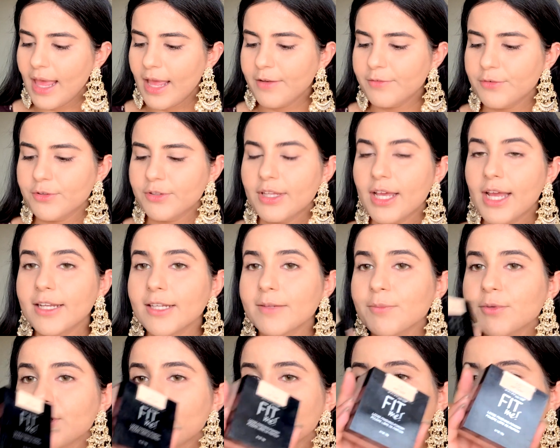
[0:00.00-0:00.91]
and for that
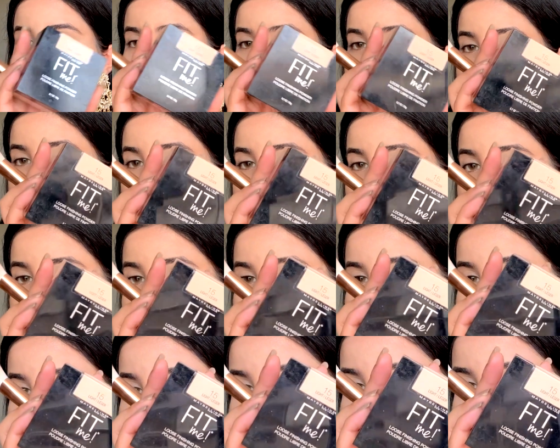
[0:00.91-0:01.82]
I'm going to use the
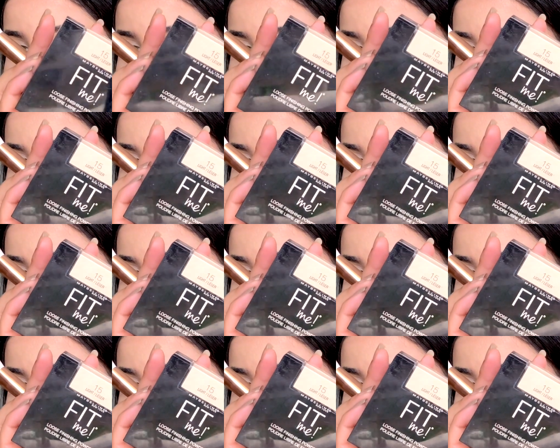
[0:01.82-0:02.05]
Maybelline